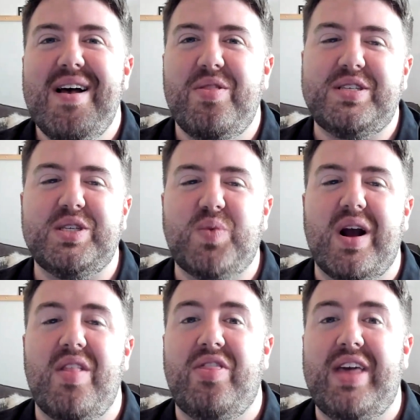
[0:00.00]
this is
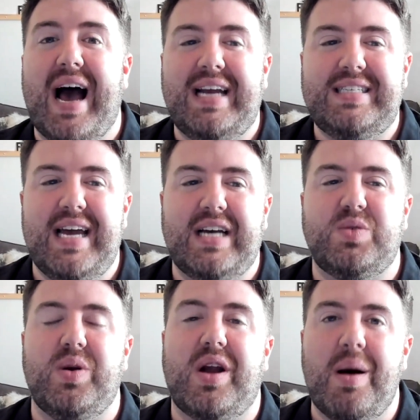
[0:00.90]
where the
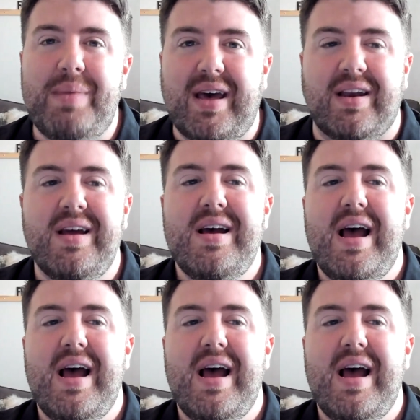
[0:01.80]
IDX would come in.